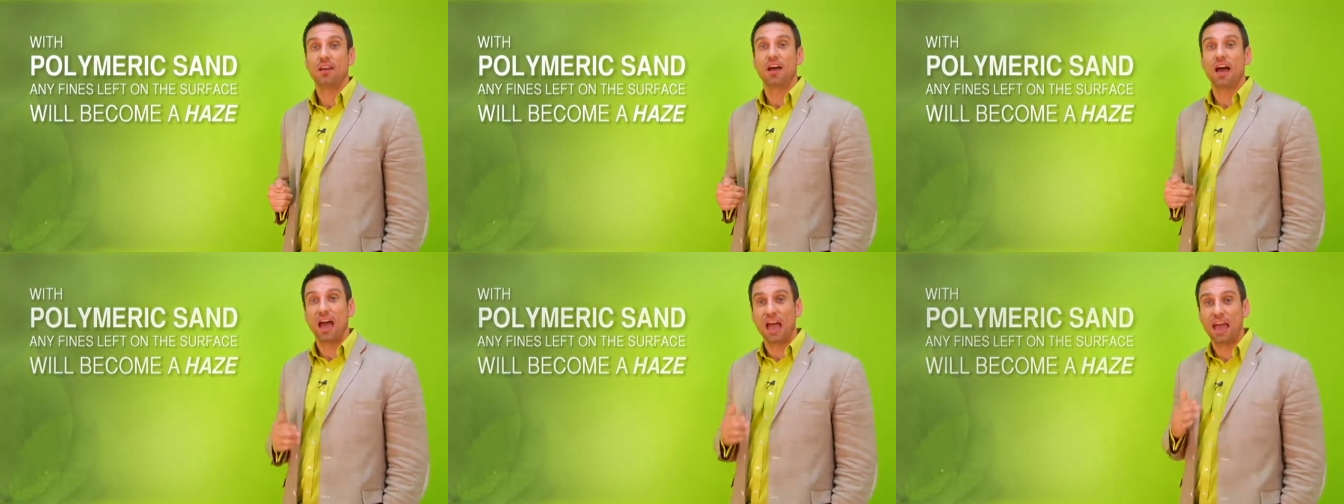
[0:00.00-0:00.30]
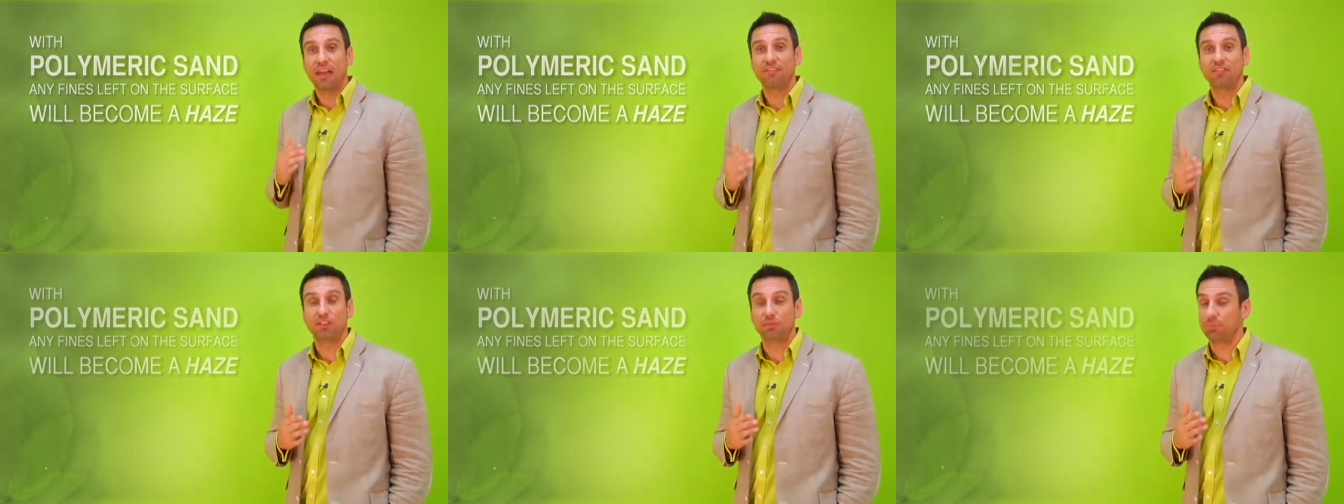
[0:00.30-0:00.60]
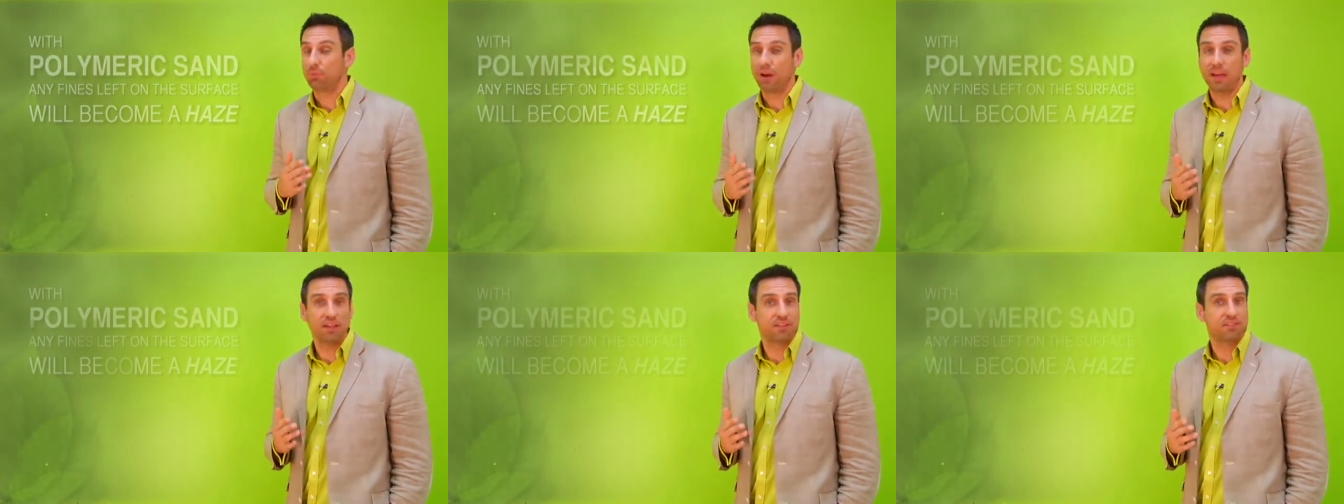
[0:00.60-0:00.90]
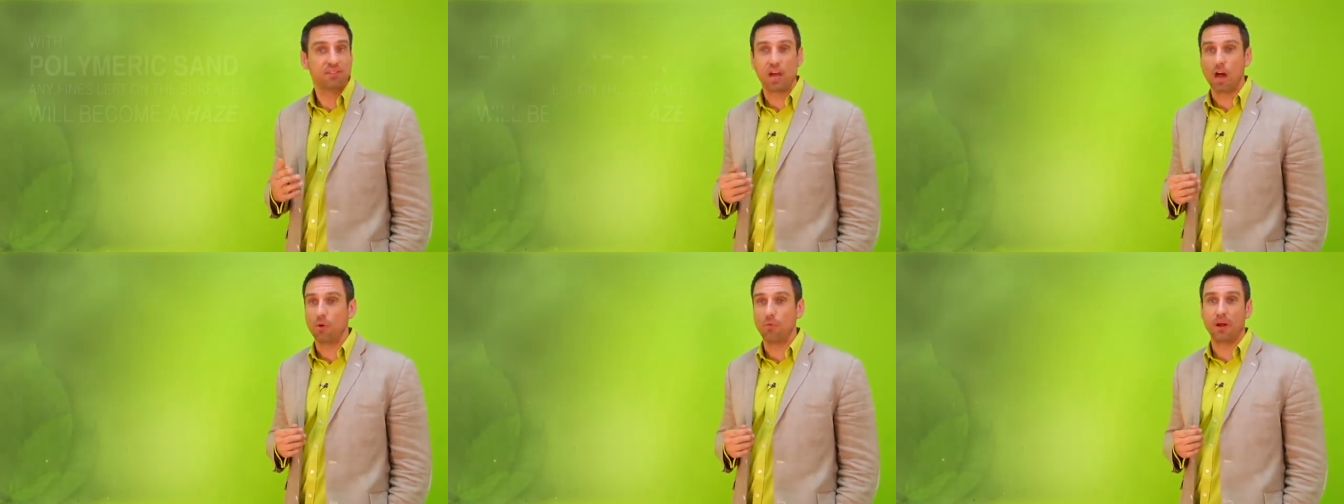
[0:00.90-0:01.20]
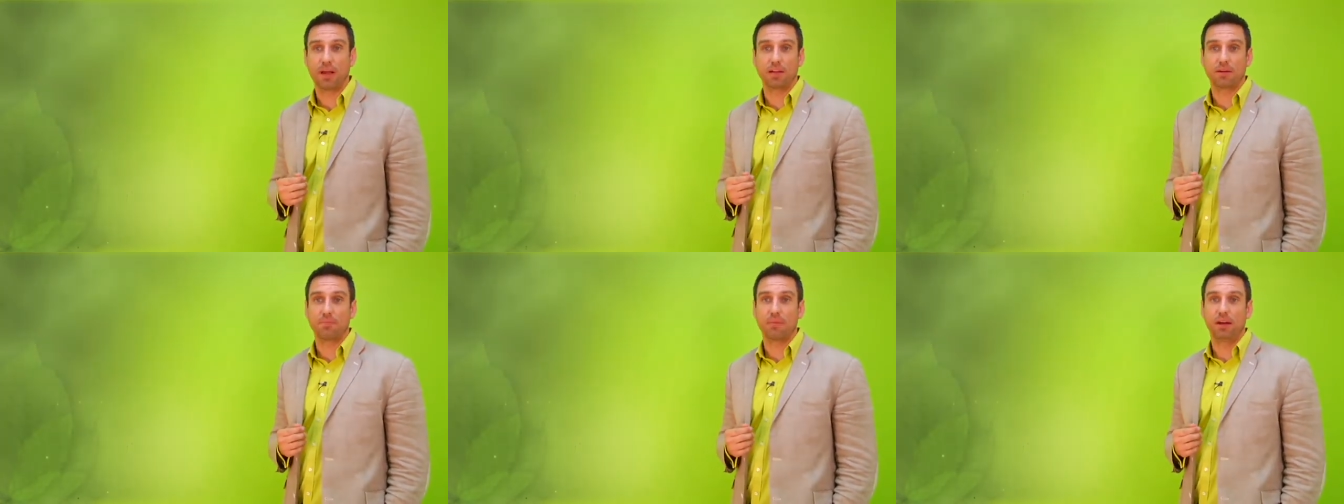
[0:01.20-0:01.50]
A heavy spray is not
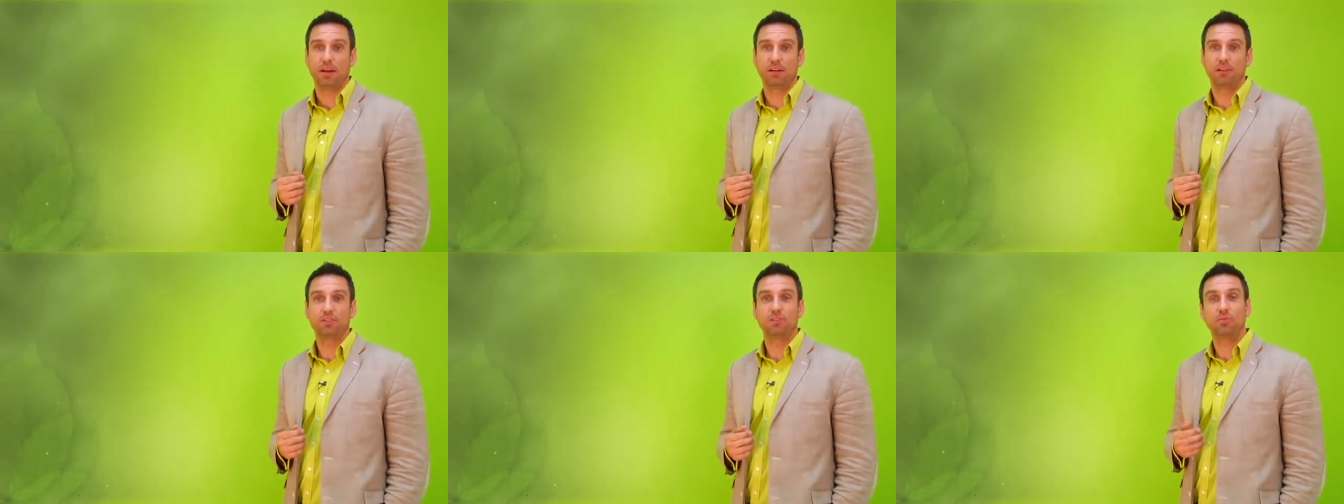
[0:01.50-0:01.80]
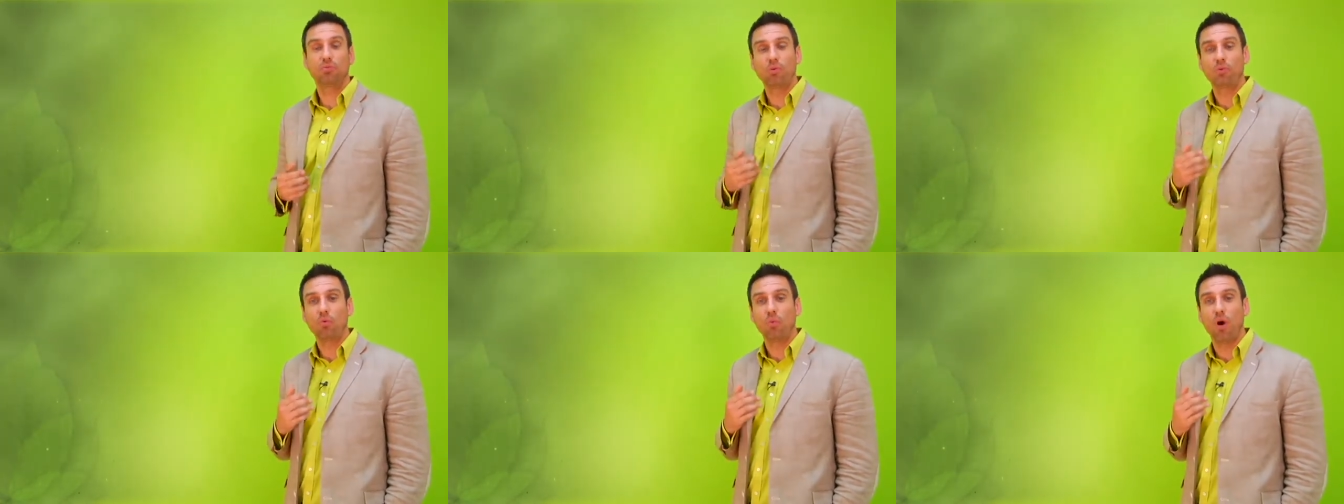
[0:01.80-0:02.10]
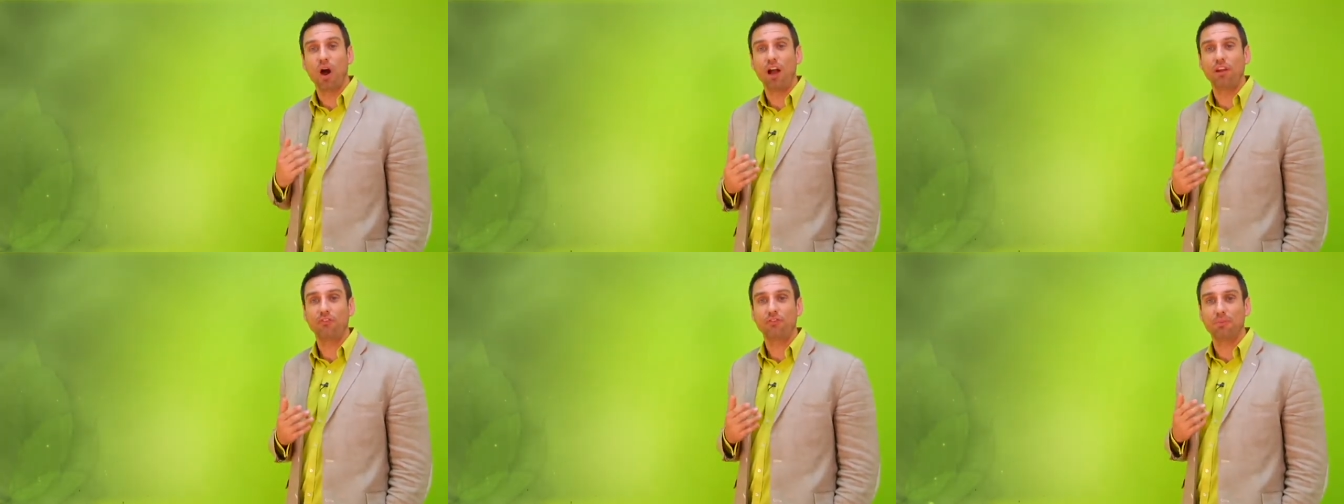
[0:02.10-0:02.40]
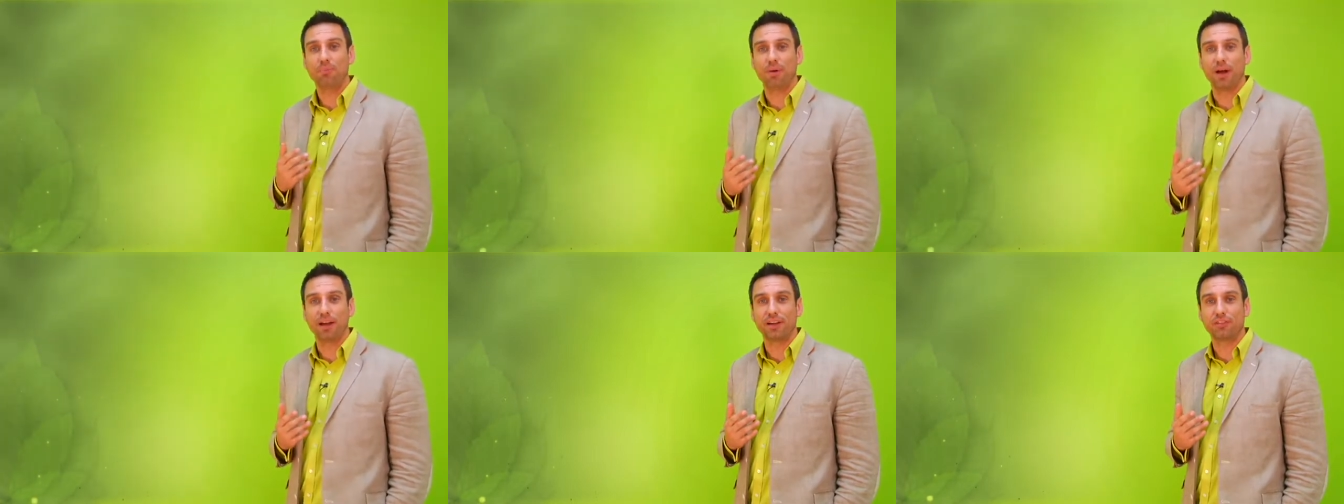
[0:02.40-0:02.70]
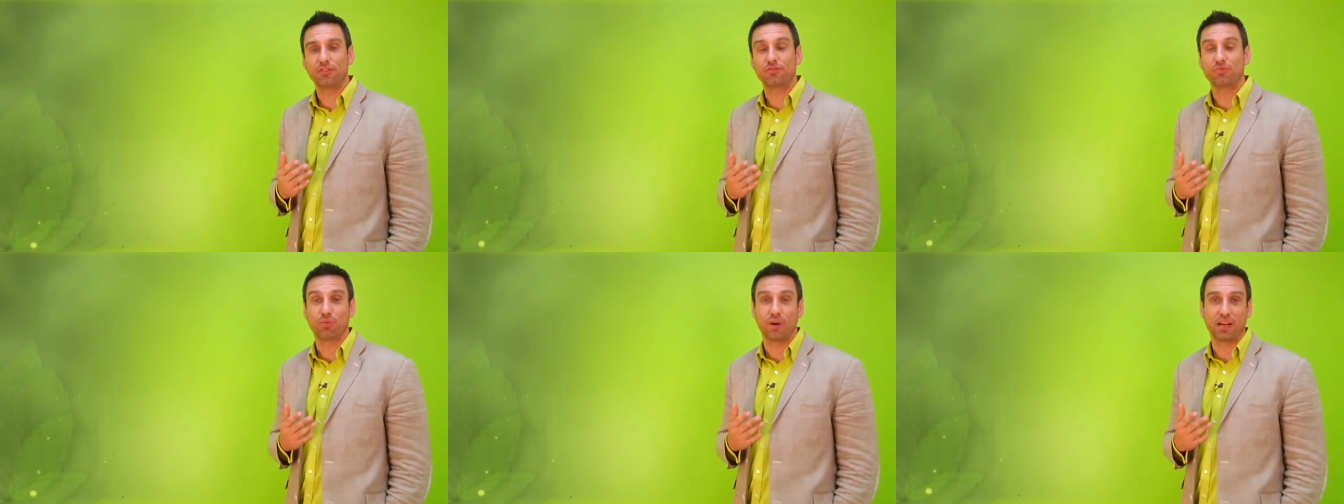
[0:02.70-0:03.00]
recommended as it will wash the
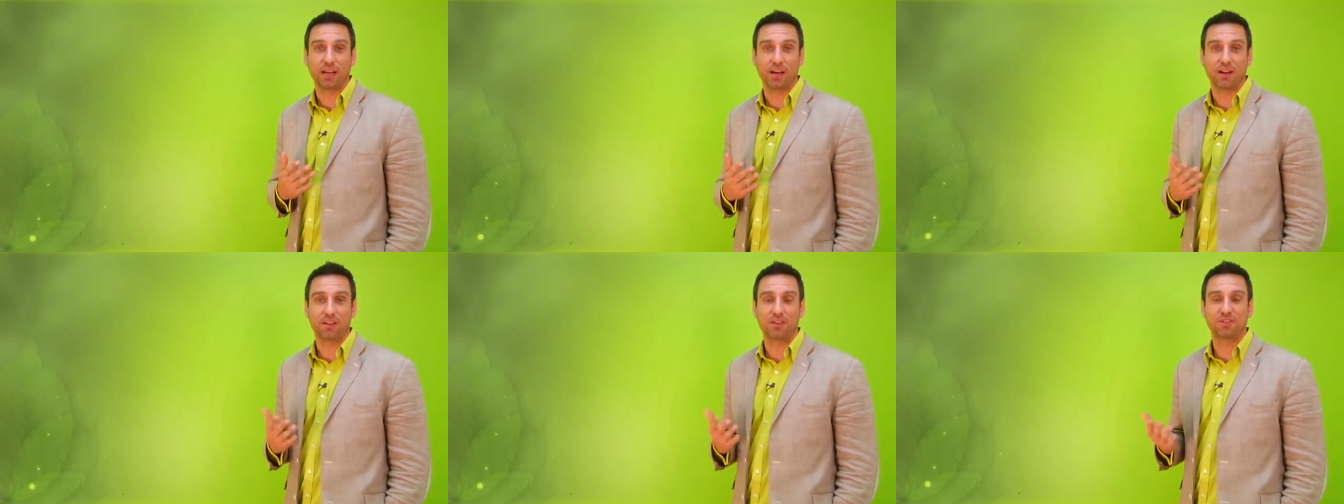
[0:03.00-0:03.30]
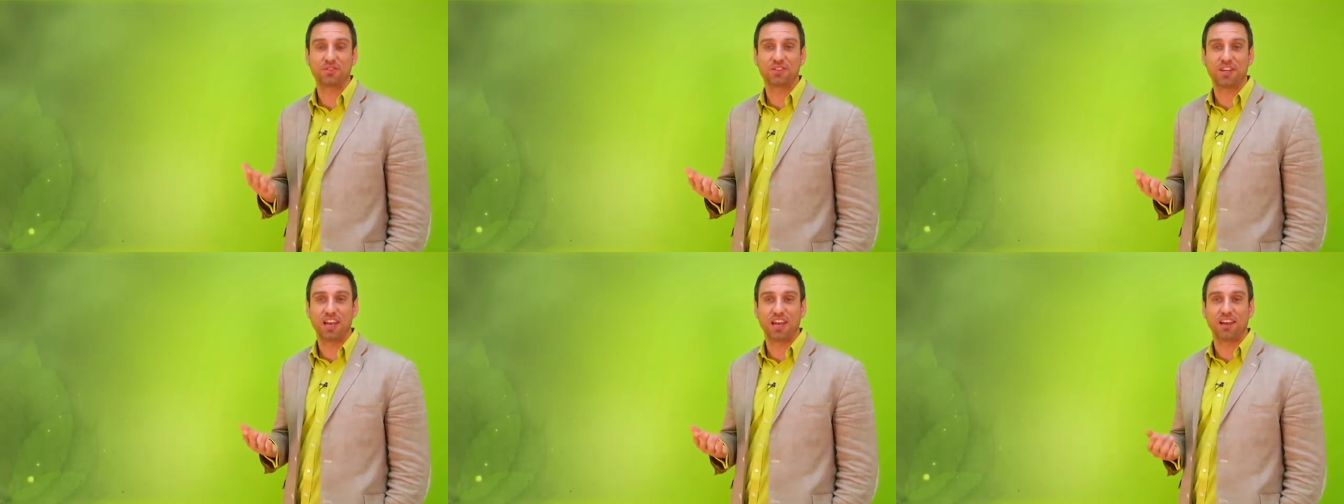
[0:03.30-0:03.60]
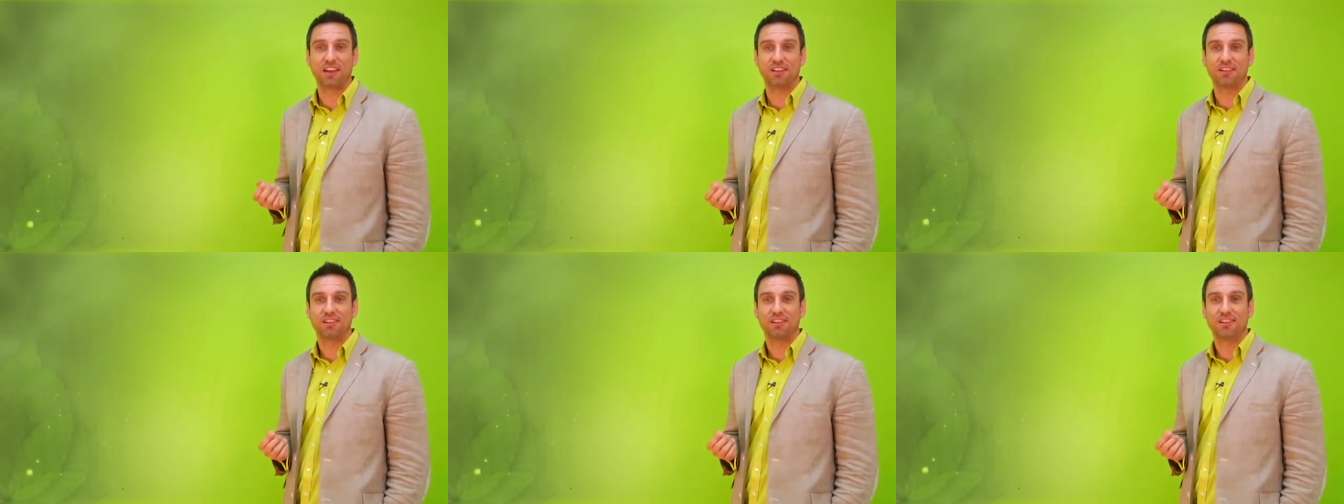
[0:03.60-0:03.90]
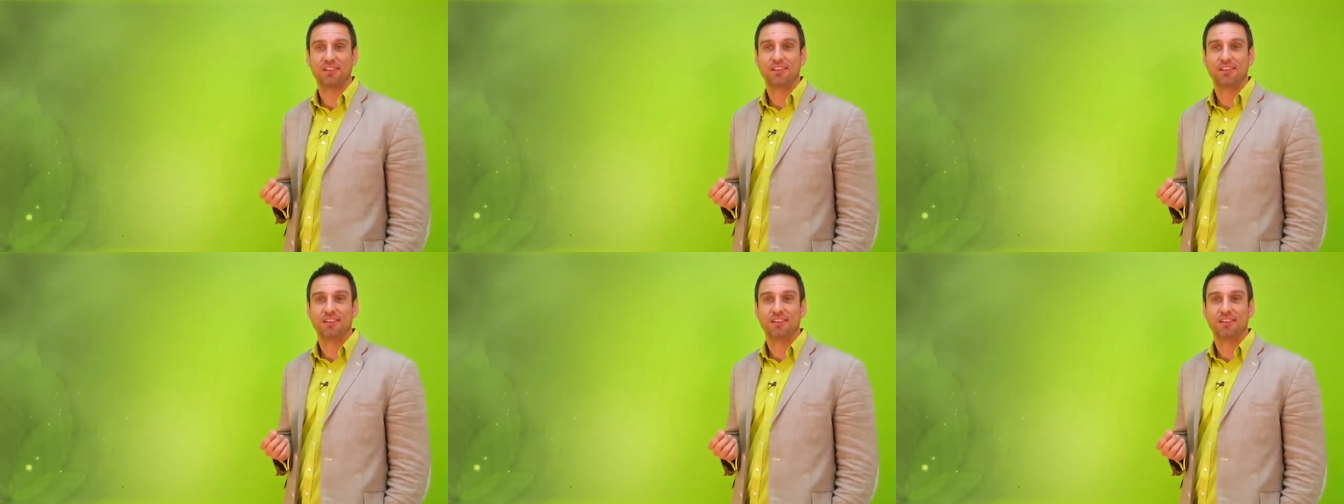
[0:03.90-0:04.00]
binders right out of the sand.